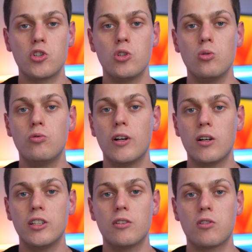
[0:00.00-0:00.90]
two
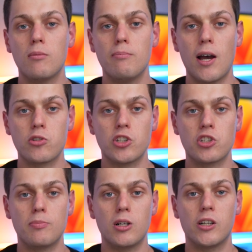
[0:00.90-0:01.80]
very different mouse
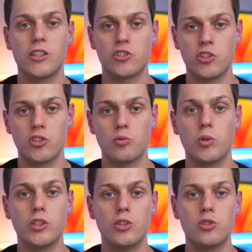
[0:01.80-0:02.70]
experiences
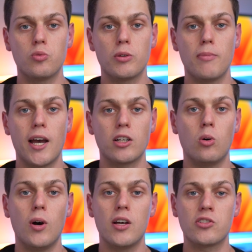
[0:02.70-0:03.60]
when used with Mac
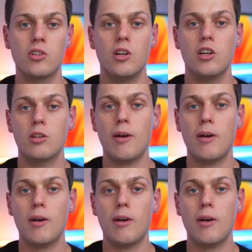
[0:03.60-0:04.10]
OS. The